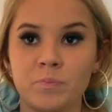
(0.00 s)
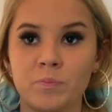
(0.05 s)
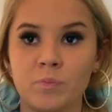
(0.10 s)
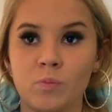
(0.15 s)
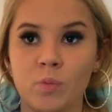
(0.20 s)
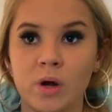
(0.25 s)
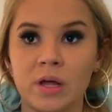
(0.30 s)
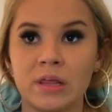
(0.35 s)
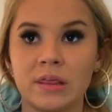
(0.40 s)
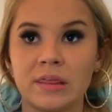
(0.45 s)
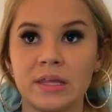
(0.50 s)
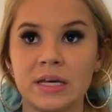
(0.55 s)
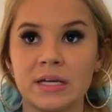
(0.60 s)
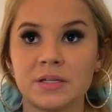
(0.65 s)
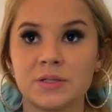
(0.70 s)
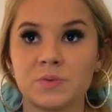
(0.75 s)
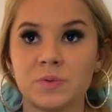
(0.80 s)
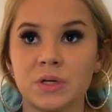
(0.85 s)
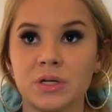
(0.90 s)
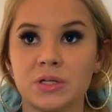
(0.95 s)
what
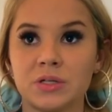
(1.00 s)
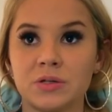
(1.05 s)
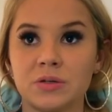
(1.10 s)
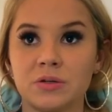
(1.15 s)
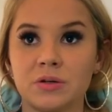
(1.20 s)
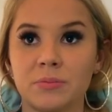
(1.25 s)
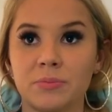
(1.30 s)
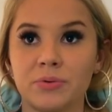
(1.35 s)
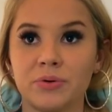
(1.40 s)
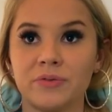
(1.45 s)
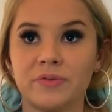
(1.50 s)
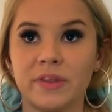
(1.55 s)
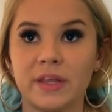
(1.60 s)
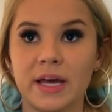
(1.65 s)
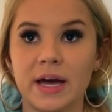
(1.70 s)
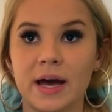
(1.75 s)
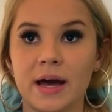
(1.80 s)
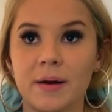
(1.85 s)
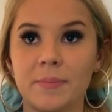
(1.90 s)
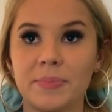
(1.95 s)
things we could do to improve
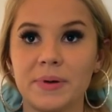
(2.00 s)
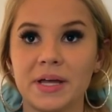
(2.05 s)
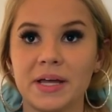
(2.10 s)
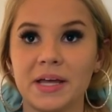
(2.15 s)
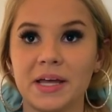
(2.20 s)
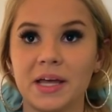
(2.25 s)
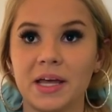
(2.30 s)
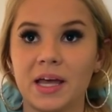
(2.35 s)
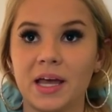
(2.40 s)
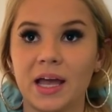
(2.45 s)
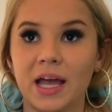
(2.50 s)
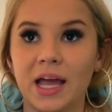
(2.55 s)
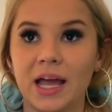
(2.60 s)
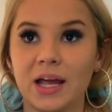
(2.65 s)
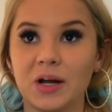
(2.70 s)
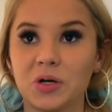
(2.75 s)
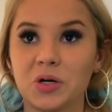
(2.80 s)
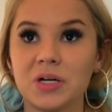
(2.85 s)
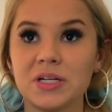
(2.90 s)
the app. And